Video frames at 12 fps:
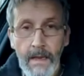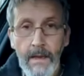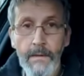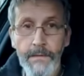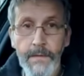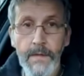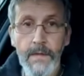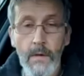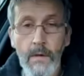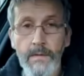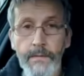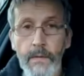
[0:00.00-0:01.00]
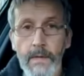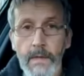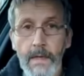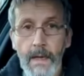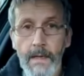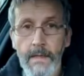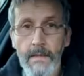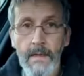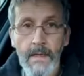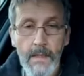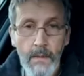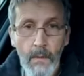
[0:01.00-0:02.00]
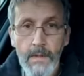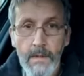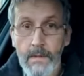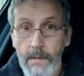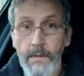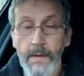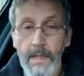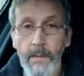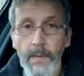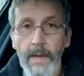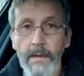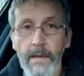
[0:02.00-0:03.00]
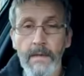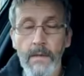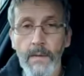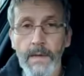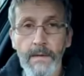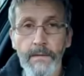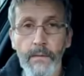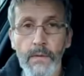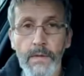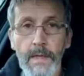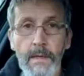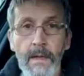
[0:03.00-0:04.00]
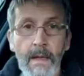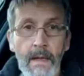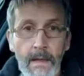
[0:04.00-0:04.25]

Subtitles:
if the Scots voted yes to independence in 2014,